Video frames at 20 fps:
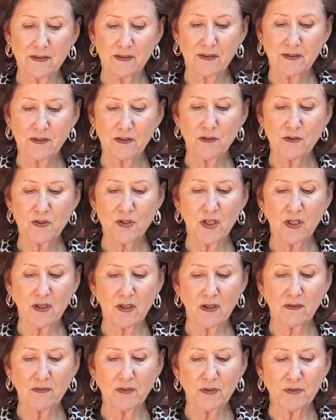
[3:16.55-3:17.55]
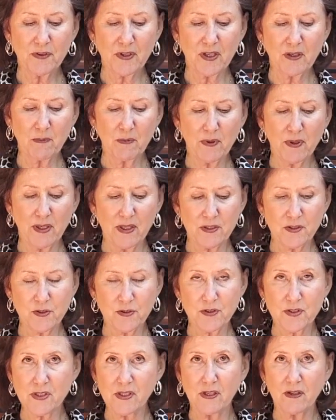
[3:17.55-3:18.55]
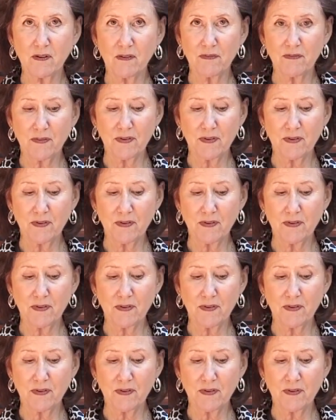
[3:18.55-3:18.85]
You shall love your neighbor as yourself."